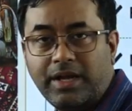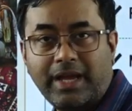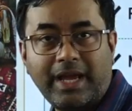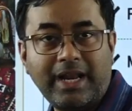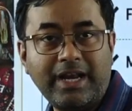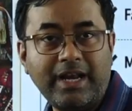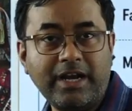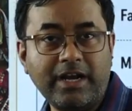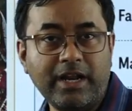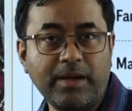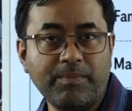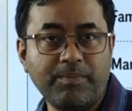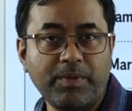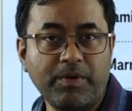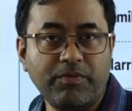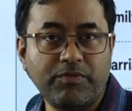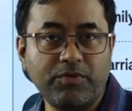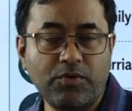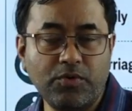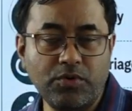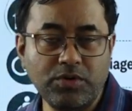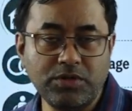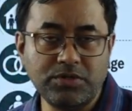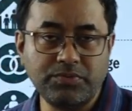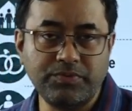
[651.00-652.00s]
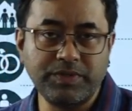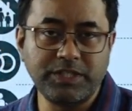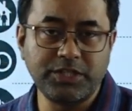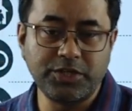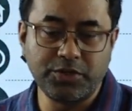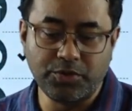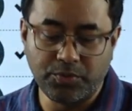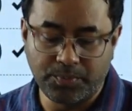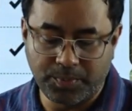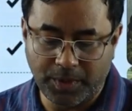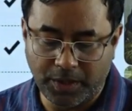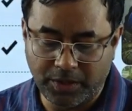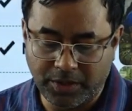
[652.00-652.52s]
any type of goods which
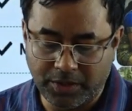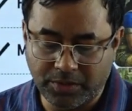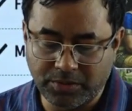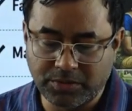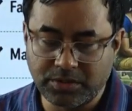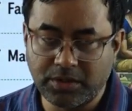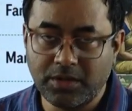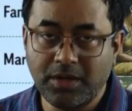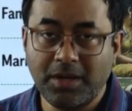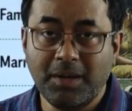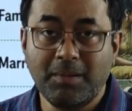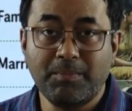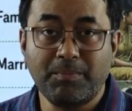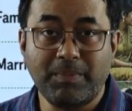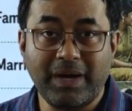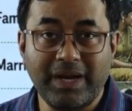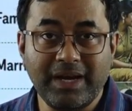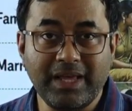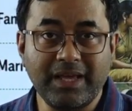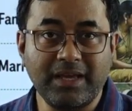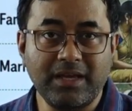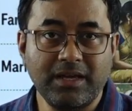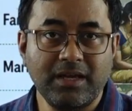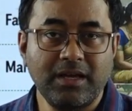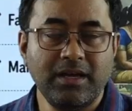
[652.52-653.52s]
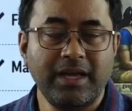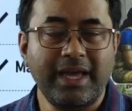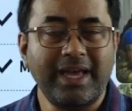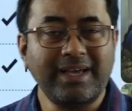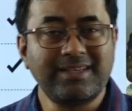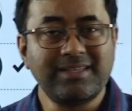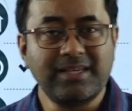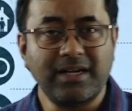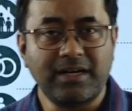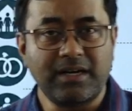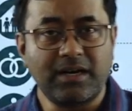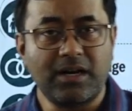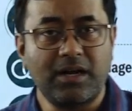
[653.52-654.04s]
you produce, money,
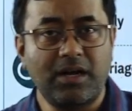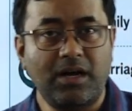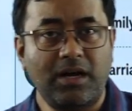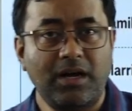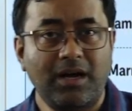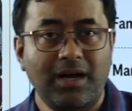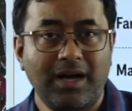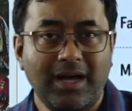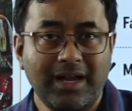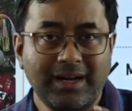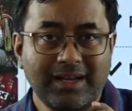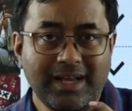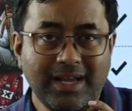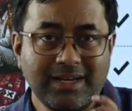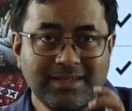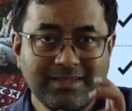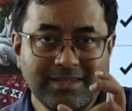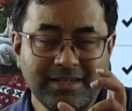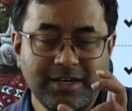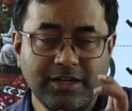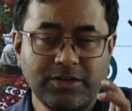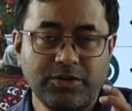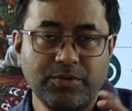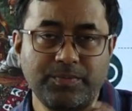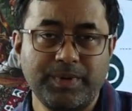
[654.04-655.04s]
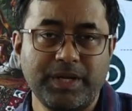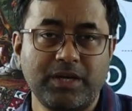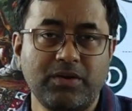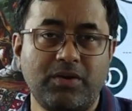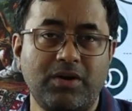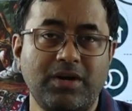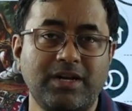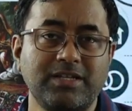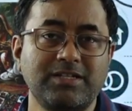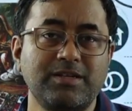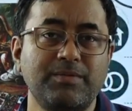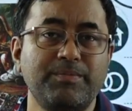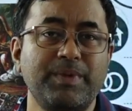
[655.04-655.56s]
etc. are considered to be
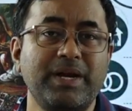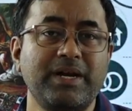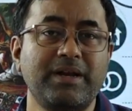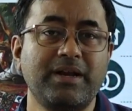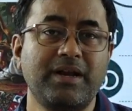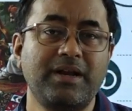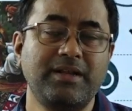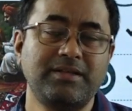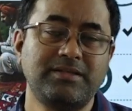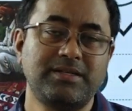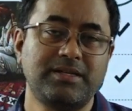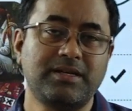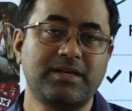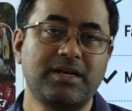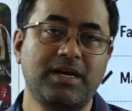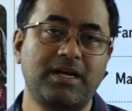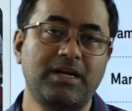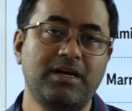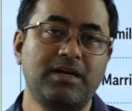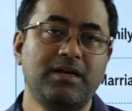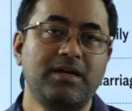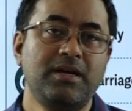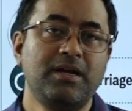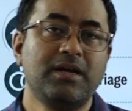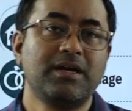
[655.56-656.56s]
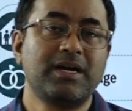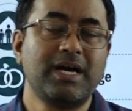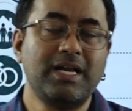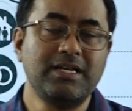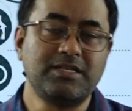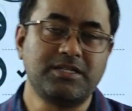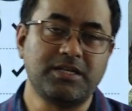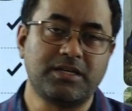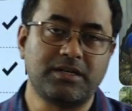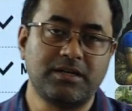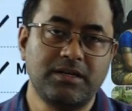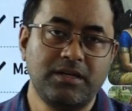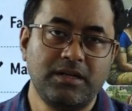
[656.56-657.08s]
called as a materialistic
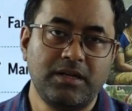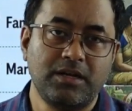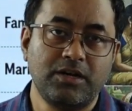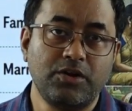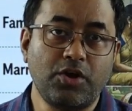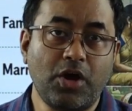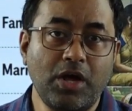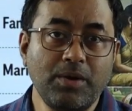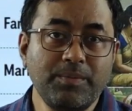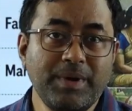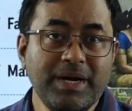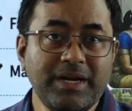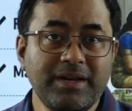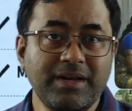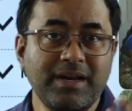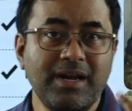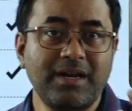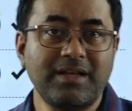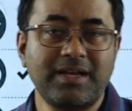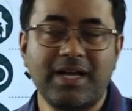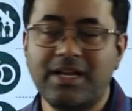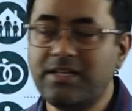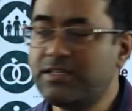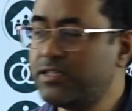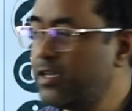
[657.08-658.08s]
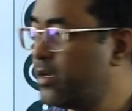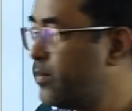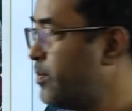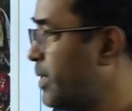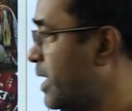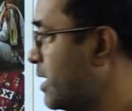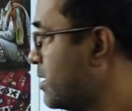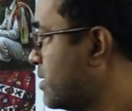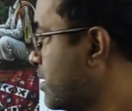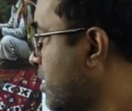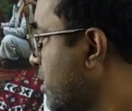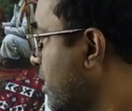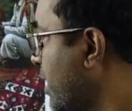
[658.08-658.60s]
culture. Non-material culture
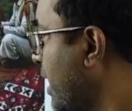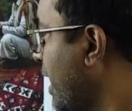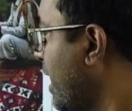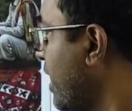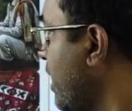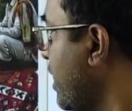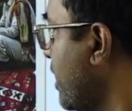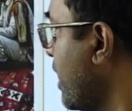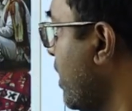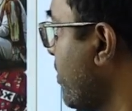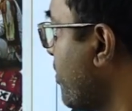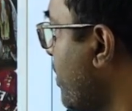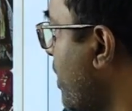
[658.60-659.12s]
means any type